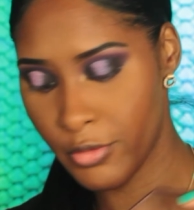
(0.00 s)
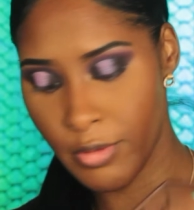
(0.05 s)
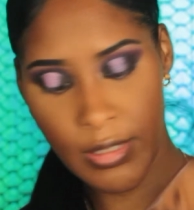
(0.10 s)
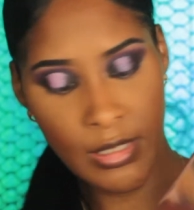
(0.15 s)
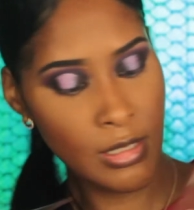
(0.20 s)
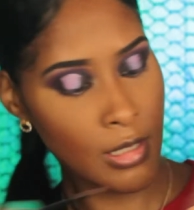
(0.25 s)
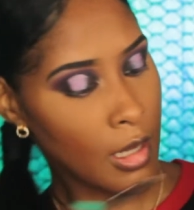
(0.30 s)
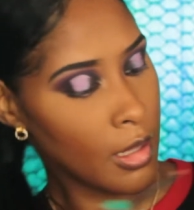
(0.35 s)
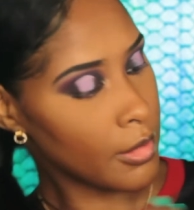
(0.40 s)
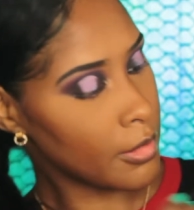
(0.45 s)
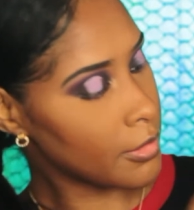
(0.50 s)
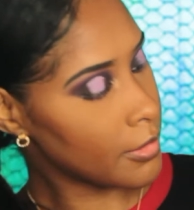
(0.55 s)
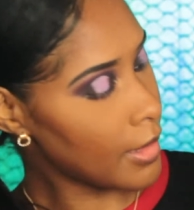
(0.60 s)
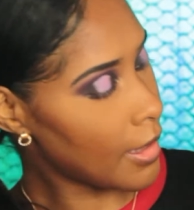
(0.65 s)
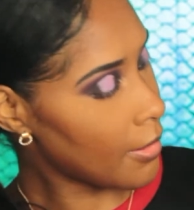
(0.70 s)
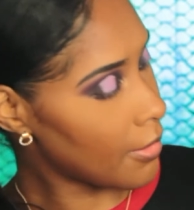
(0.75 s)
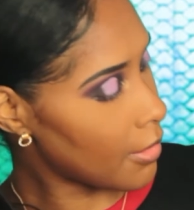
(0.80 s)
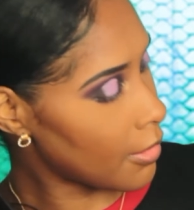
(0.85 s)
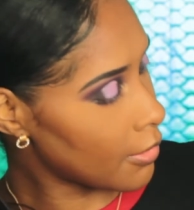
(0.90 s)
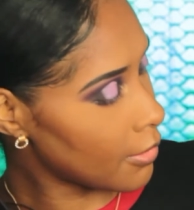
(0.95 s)
crease color
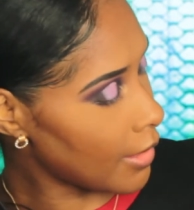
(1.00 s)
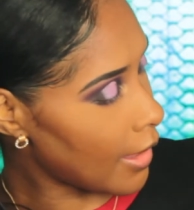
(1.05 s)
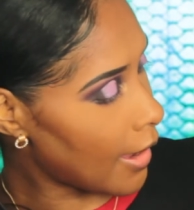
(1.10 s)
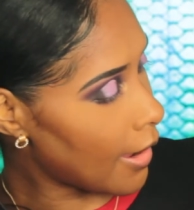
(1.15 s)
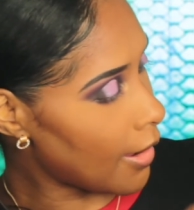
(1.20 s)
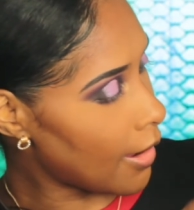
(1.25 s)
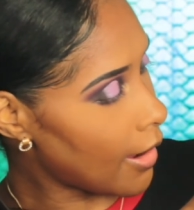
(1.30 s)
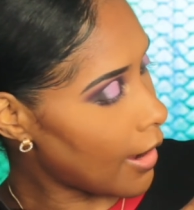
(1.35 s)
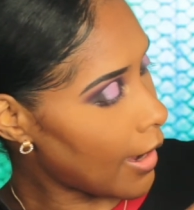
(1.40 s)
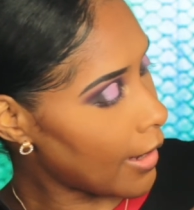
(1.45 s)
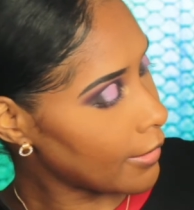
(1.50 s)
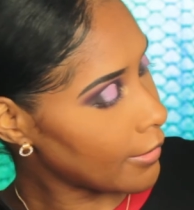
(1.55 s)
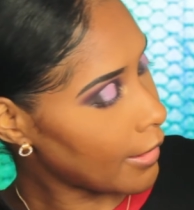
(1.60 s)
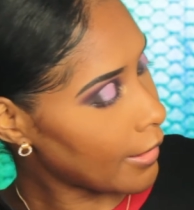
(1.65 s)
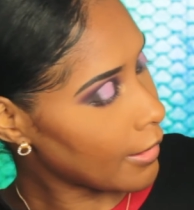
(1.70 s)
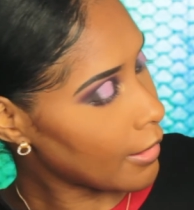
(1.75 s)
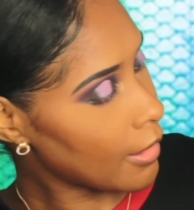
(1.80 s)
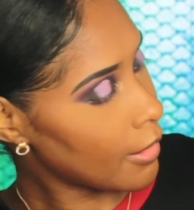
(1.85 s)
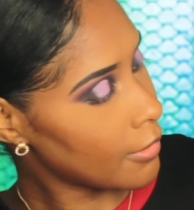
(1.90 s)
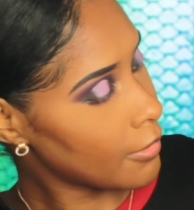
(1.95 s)
that
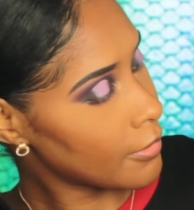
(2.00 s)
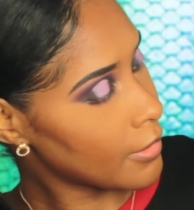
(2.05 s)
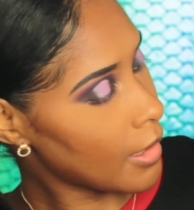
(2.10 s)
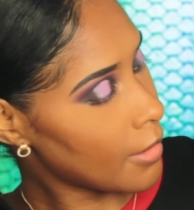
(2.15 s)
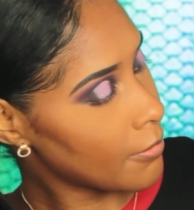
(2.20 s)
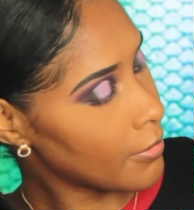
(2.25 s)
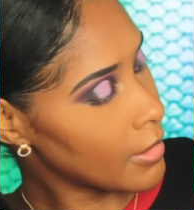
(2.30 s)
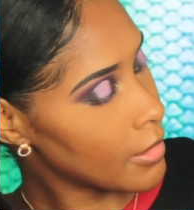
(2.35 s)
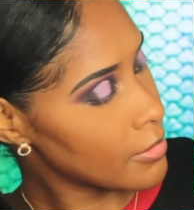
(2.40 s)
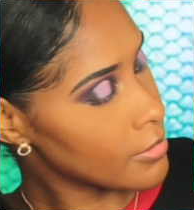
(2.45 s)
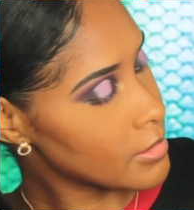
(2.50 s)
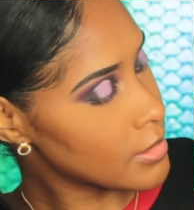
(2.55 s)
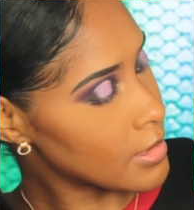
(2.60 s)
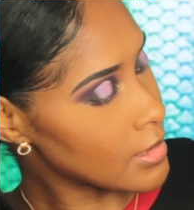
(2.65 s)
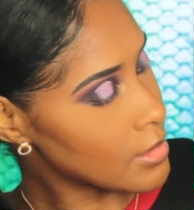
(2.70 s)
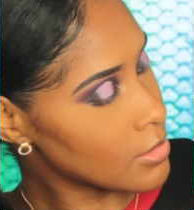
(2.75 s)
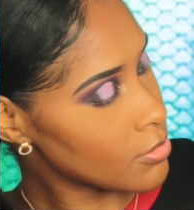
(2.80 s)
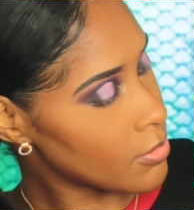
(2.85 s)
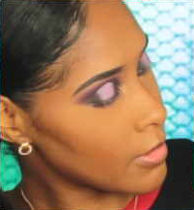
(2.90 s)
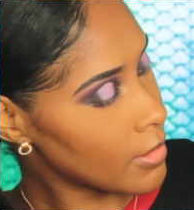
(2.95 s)
highlight color that we use,
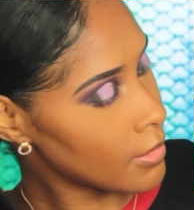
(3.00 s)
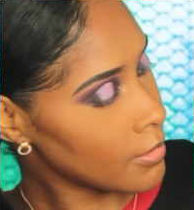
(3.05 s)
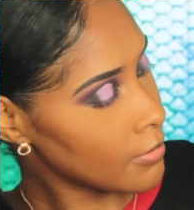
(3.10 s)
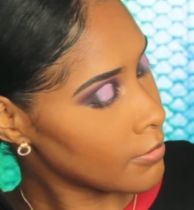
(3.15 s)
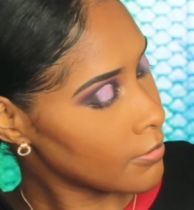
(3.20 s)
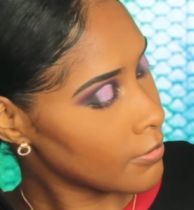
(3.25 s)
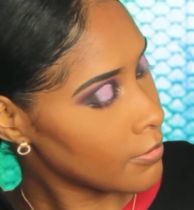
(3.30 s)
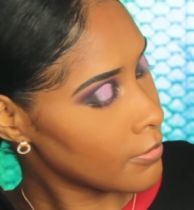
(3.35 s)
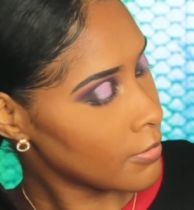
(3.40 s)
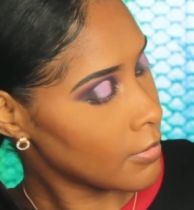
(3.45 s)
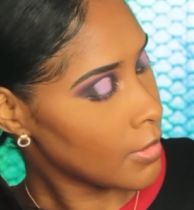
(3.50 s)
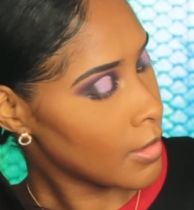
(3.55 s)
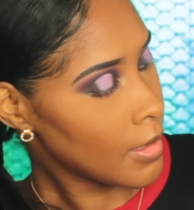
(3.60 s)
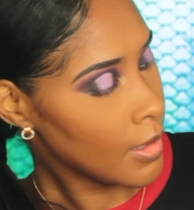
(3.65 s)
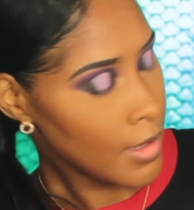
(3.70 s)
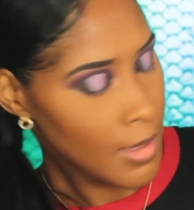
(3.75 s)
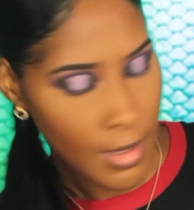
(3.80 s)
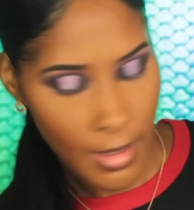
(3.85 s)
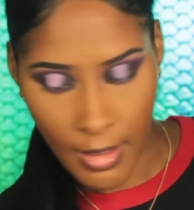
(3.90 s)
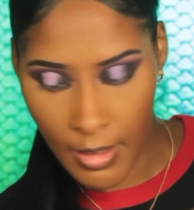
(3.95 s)
this one,
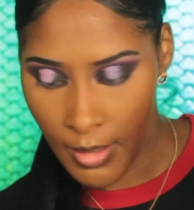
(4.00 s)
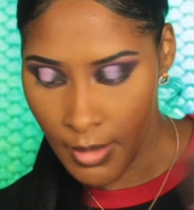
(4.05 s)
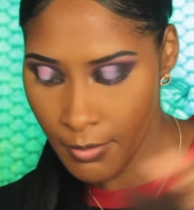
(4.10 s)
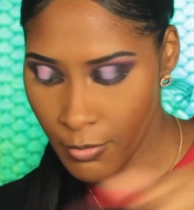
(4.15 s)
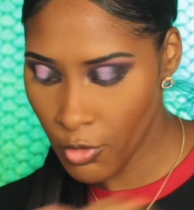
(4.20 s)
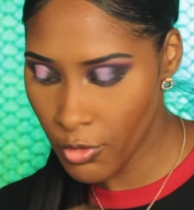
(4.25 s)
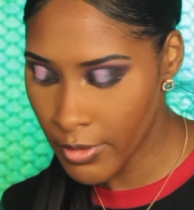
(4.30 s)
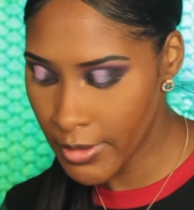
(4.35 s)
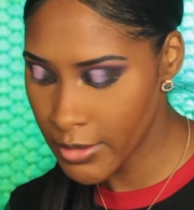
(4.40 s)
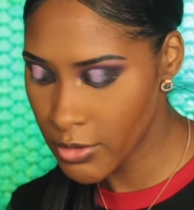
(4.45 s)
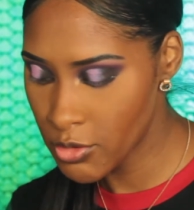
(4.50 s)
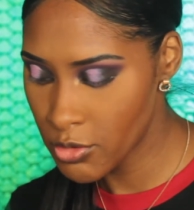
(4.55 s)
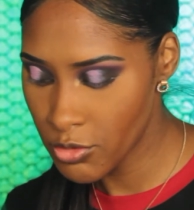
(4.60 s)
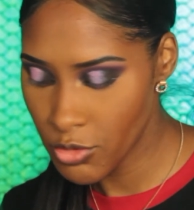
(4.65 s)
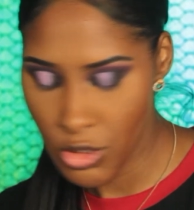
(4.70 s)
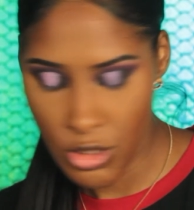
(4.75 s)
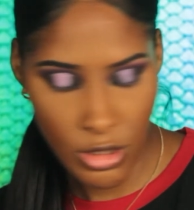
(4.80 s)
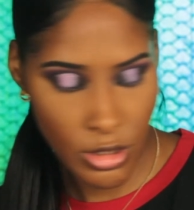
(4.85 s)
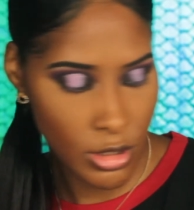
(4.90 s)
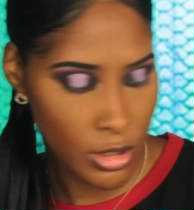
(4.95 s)
and I'm going to
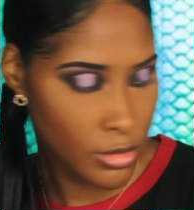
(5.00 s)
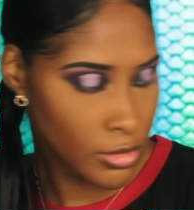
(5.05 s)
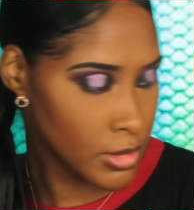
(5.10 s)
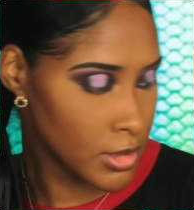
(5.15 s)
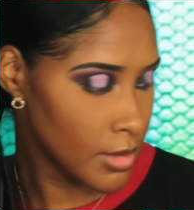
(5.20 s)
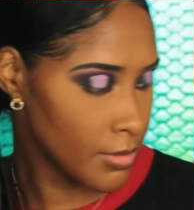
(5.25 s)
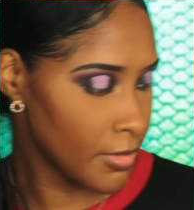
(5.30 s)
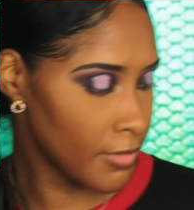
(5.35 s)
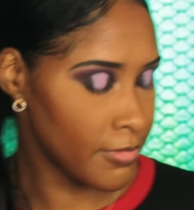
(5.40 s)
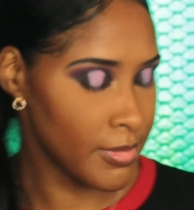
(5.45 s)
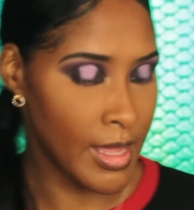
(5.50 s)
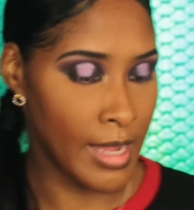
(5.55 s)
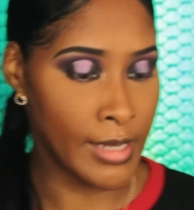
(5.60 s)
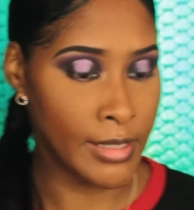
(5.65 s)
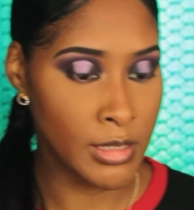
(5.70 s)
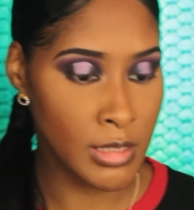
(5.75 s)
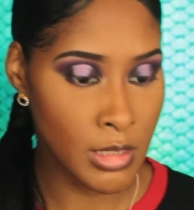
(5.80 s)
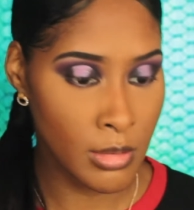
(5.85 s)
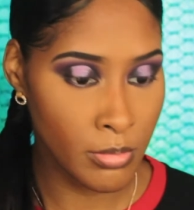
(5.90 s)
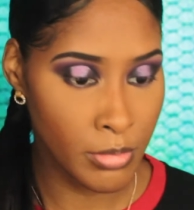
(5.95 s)
just use some of
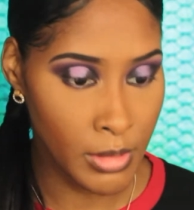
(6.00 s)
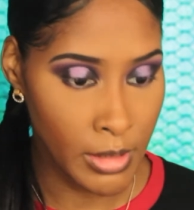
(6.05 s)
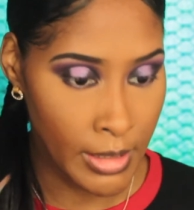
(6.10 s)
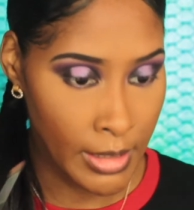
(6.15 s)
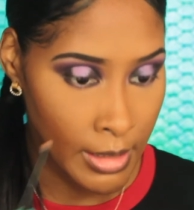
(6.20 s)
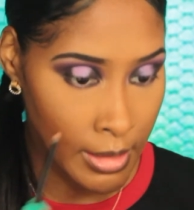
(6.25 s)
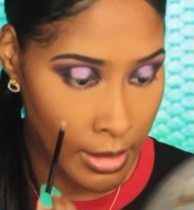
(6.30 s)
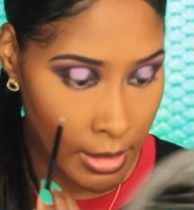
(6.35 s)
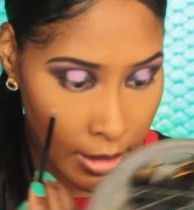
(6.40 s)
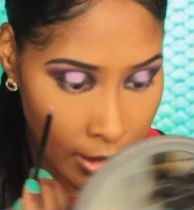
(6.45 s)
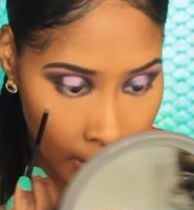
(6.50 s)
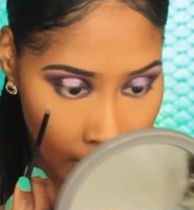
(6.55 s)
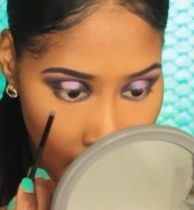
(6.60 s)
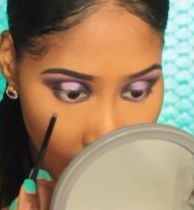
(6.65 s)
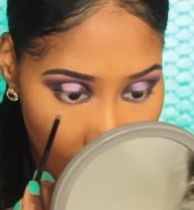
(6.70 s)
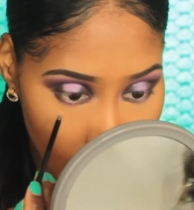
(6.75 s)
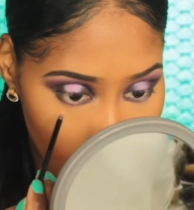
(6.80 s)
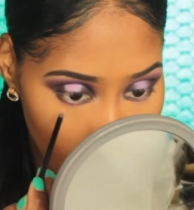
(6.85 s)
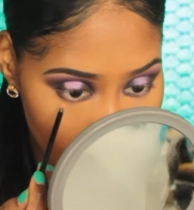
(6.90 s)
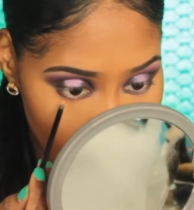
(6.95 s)
that to blend in
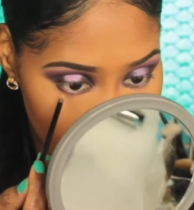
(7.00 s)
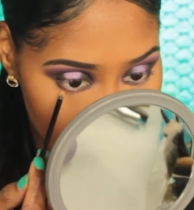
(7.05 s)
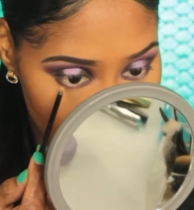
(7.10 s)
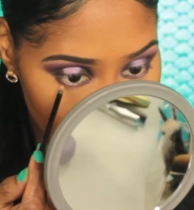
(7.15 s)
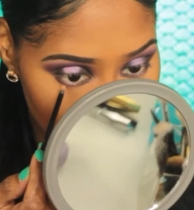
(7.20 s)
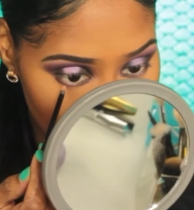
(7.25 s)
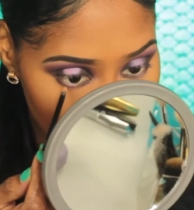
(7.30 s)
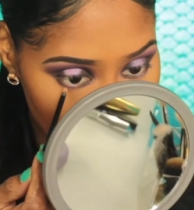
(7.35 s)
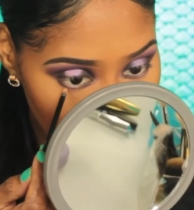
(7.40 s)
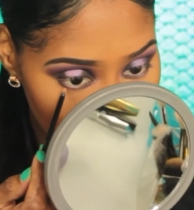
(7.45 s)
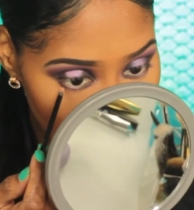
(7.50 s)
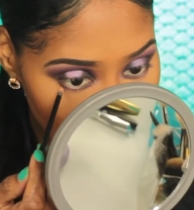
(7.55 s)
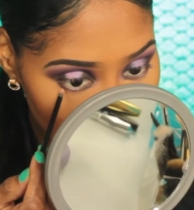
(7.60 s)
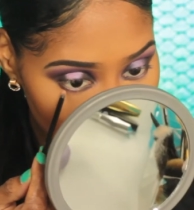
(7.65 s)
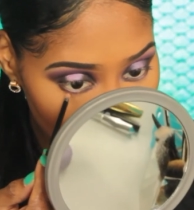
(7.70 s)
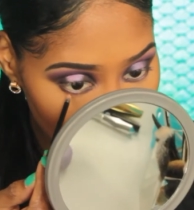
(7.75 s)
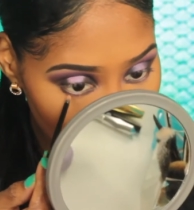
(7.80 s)
here as well.